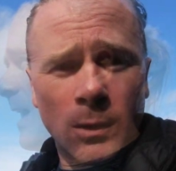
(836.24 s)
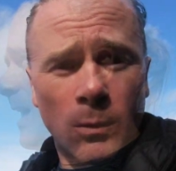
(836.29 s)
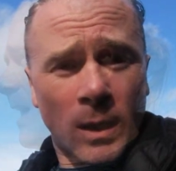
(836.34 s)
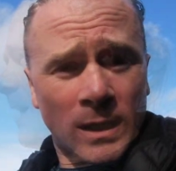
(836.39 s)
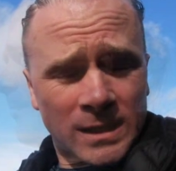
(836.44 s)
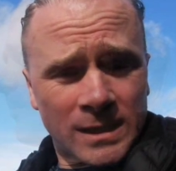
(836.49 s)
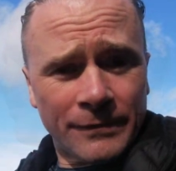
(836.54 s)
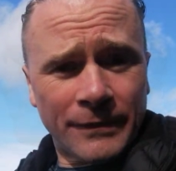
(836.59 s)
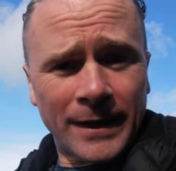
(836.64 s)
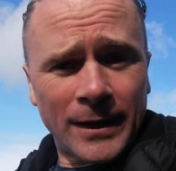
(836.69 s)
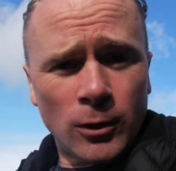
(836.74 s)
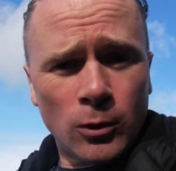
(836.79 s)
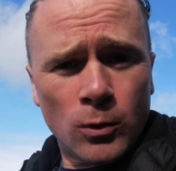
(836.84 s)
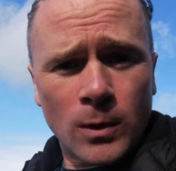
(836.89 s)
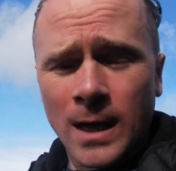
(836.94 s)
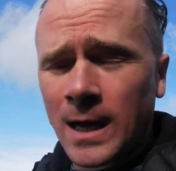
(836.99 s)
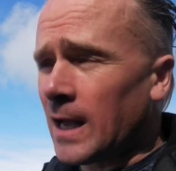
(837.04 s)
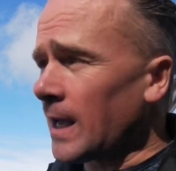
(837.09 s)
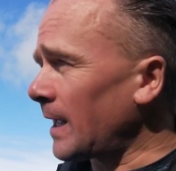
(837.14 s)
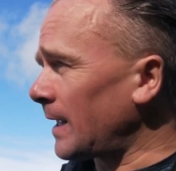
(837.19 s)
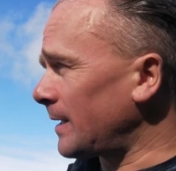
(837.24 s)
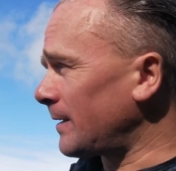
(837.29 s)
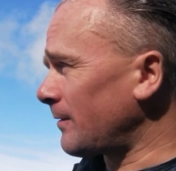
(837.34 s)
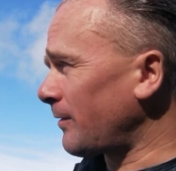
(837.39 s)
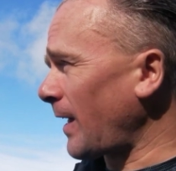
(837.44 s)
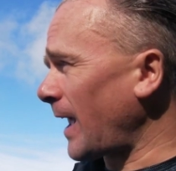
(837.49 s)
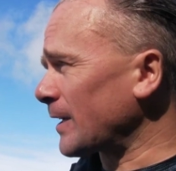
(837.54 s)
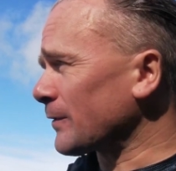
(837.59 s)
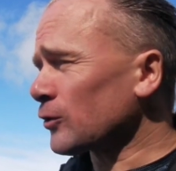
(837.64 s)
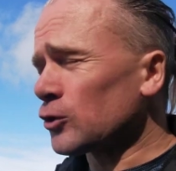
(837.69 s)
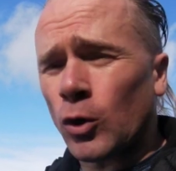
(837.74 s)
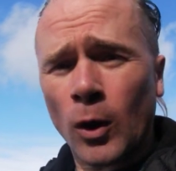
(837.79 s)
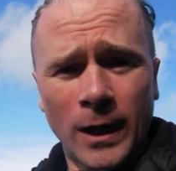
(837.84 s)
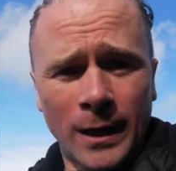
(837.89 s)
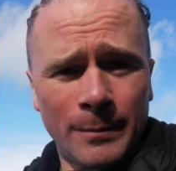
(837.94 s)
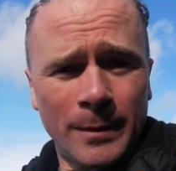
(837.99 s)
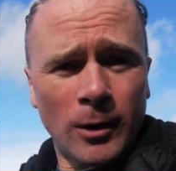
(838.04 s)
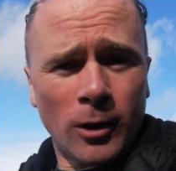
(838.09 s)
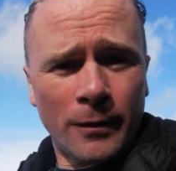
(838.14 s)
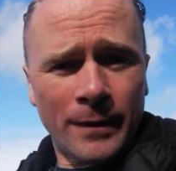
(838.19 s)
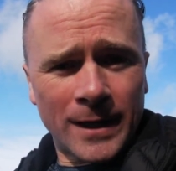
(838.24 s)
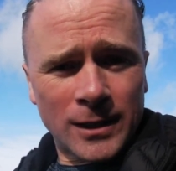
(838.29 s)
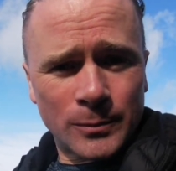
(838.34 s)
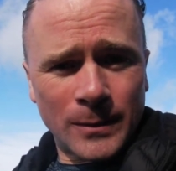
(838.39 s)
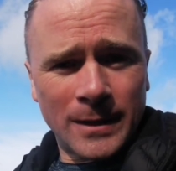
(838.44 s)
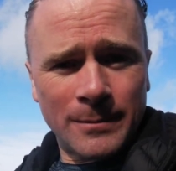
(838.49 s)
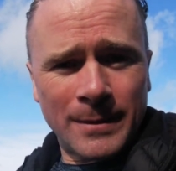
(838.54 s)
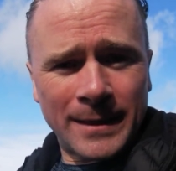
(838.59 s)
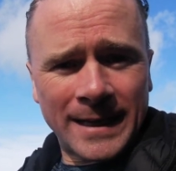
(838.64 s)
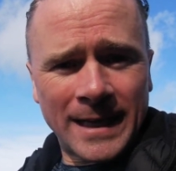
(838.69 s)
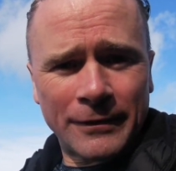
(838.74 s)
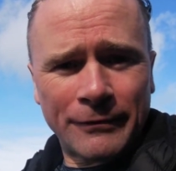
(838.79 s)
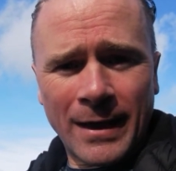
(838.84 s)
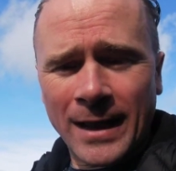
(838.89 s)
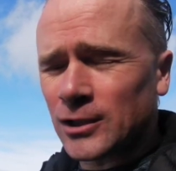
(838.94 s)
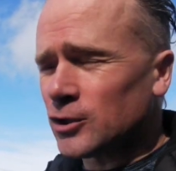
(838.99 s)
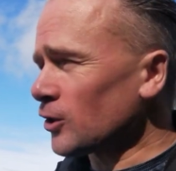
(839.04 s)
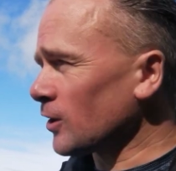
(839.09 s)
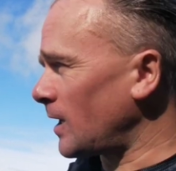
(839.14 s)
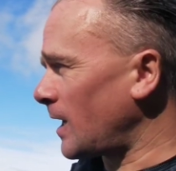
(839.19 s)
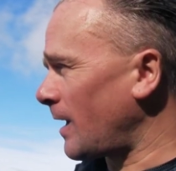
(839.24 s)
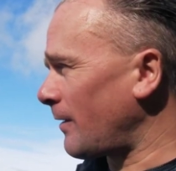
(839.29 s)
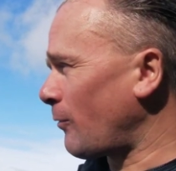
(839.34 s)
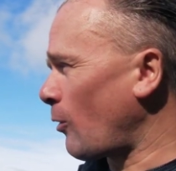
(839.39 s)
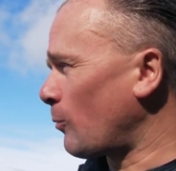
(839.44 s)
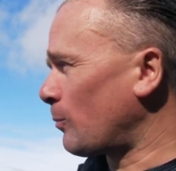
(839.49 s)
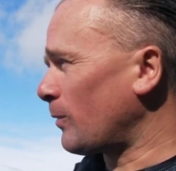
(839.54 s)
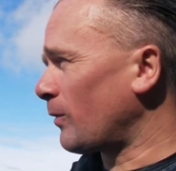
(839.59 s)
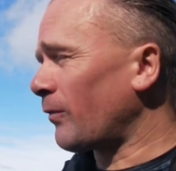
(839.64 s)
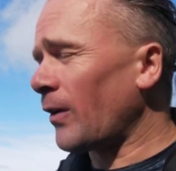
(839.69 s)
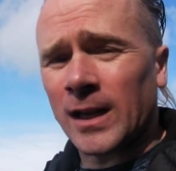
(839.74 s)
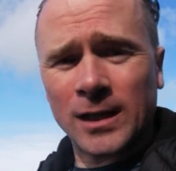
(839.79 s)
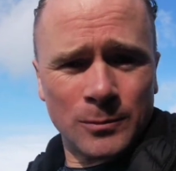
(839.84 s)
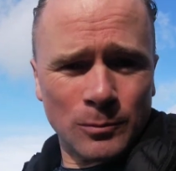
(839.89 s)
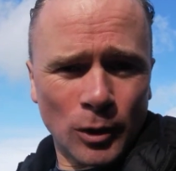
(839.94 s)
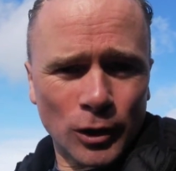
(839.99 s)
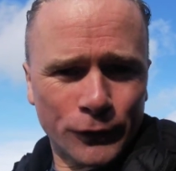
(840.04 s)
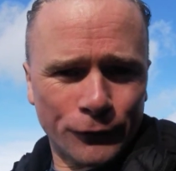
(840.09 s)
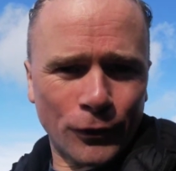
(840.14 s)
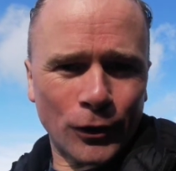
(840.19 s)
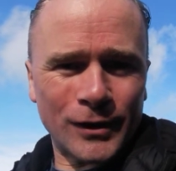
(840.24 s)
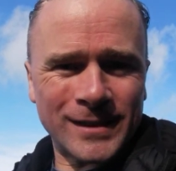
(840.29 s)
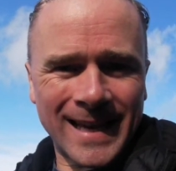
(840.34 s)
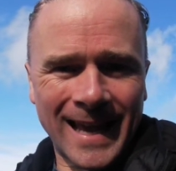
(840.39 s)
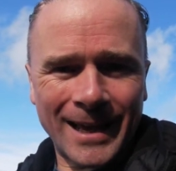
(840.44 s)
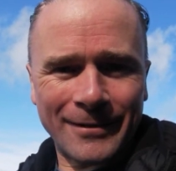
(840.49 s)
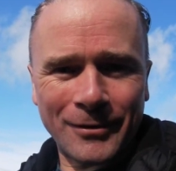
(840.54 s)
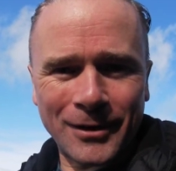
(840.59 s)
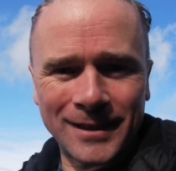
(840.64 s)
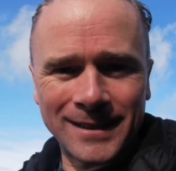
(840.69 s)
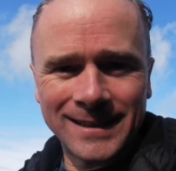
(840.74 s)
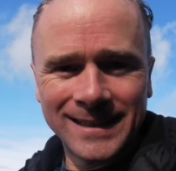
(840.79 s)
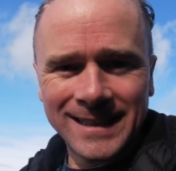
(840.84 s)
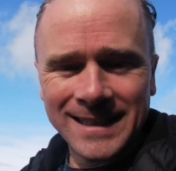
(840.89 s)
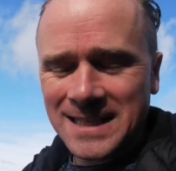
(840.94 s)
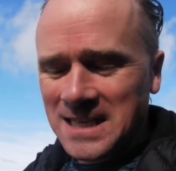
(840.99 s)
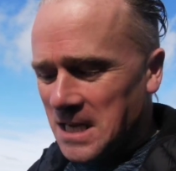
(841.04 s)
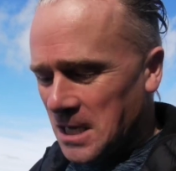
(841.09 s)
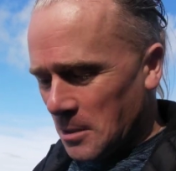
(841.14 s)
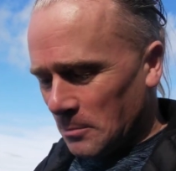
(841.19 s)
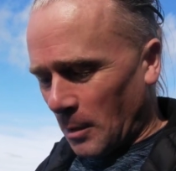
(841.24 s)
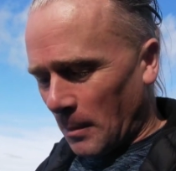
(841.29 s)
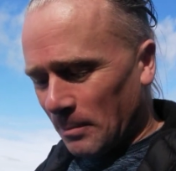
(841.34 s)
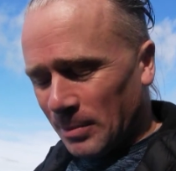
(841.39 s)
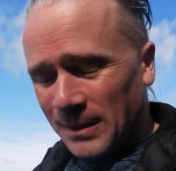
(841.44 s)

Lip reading: watching the video, and thanks for joining me on this wee mini adventure. I hope you've had as much fun as I've had. But